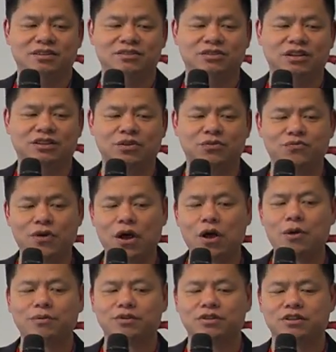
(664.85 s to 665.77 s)
Like
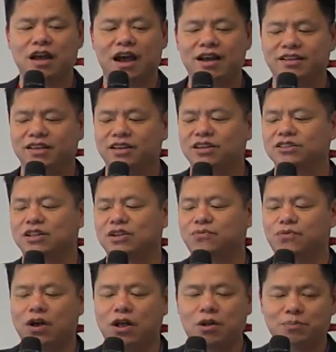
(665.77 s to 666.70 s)
develop, the idea is
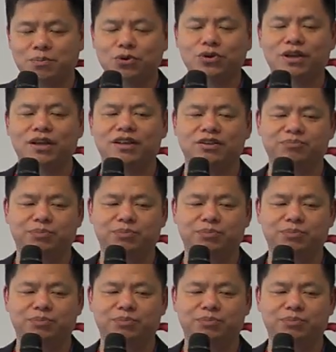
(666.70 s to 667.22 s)
developer can